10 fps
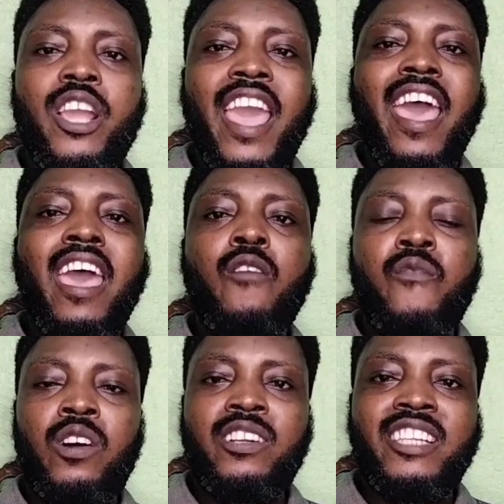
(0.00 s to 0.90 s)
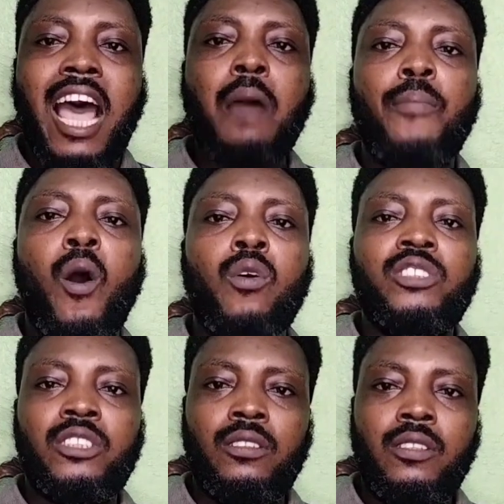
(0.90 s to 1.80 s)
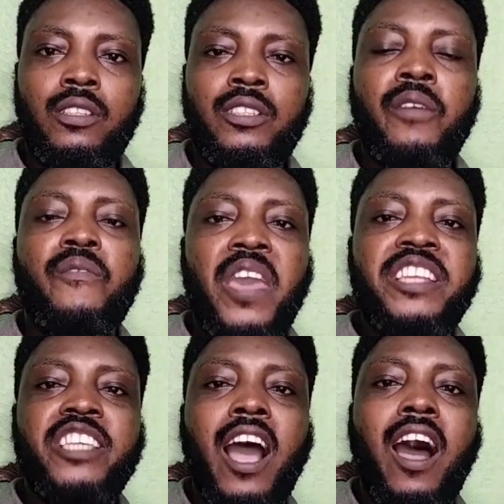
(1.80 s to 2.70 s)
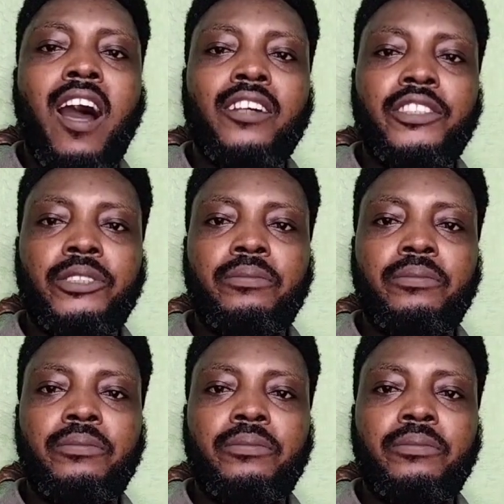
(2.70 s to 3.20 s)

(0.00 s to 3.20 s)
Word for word: gave Naboth the vineyard.